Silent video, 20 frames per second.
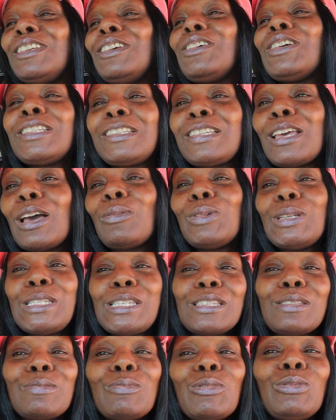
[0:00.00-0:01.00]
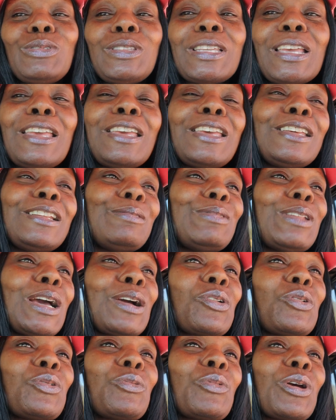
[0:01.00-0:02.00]
you can tell we just moved in. I'm
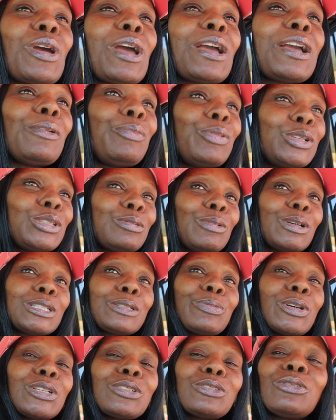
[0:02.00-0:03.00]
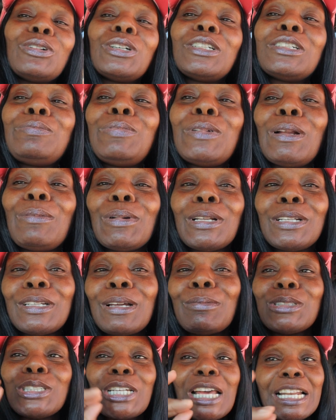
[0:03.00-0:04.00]
not gonna worry. I am gonna put too much pressure on us, but I'm, I'm
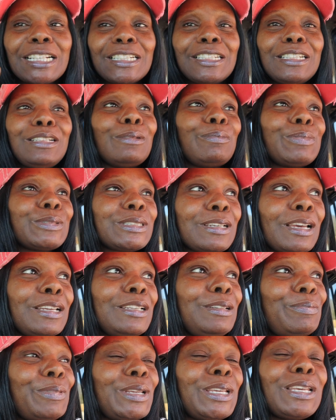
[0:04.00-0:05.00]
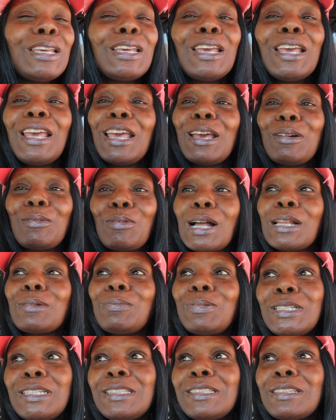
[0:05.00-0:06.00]
gonna try to clean up a tiny bit. And while the
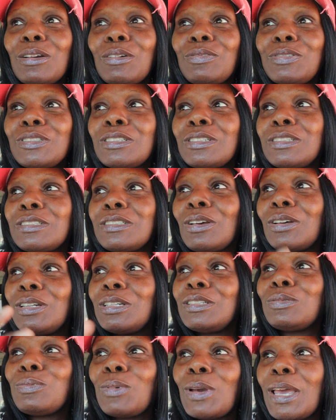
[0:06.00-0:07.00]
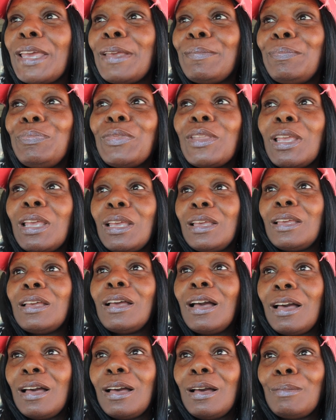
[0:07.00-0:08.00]
police officer is on his way,
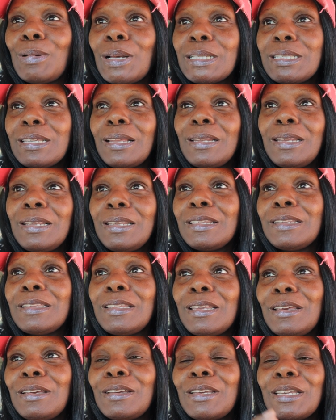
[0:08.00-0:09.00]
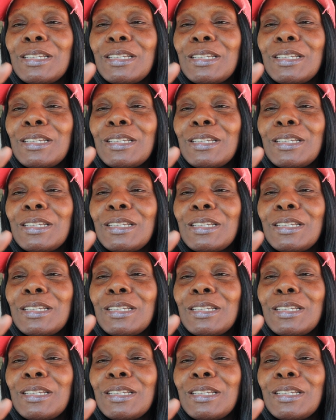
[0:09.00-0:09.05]
uh, by the time to get there,